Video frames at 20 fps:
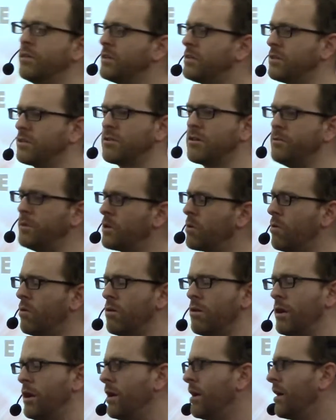this is going to be
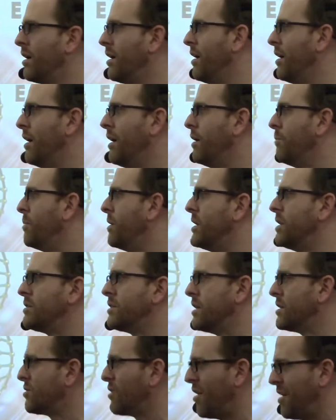corny, but
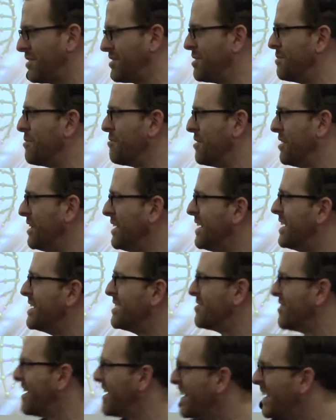it's awesome. It really
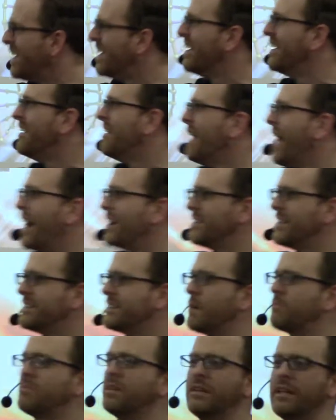is. Ready? I say
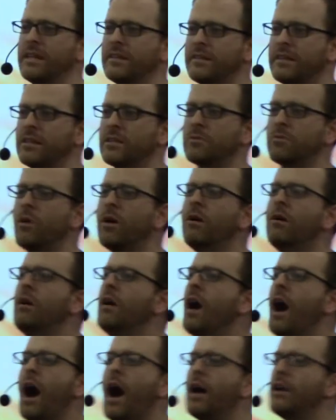something like this. Well,
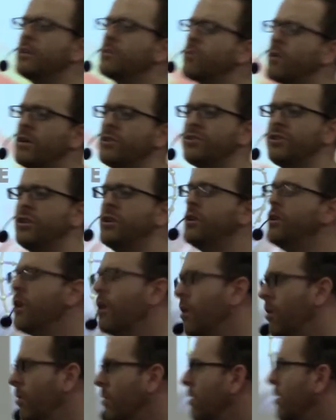I just want you to
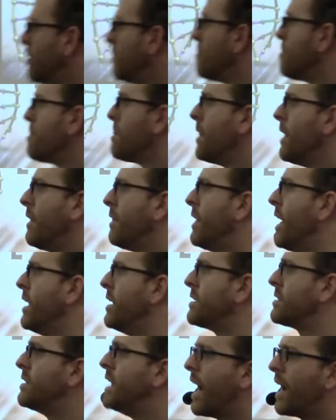know that
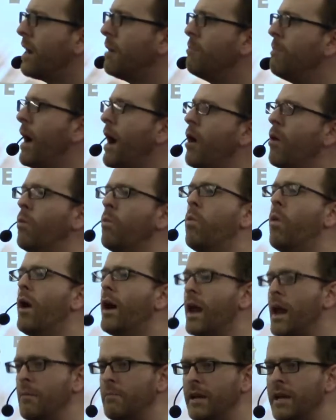it's not about
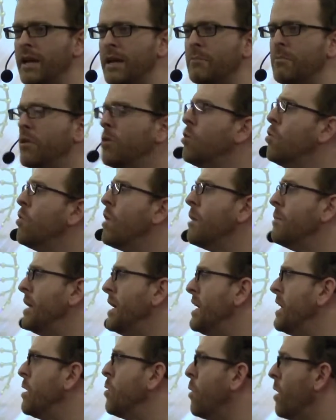what I'm eating, but who I'm
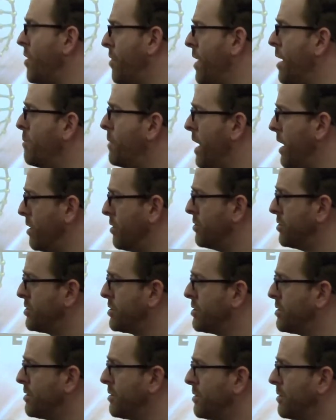eating with that
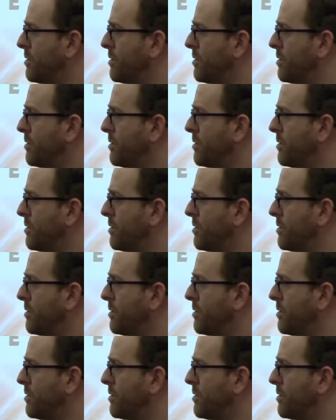matters.